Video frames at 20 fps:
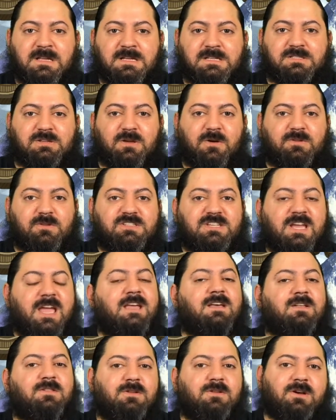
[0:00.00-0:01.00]
So
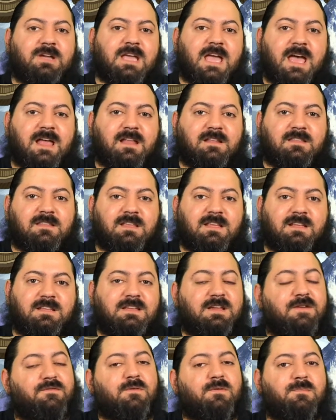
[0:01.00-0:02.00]
take a look at the
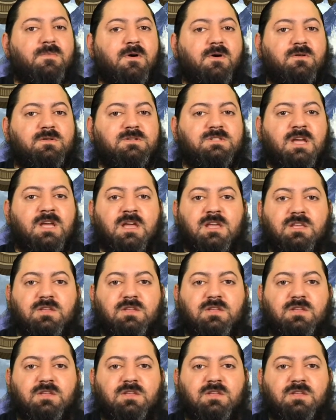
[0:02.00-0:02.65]
different modes.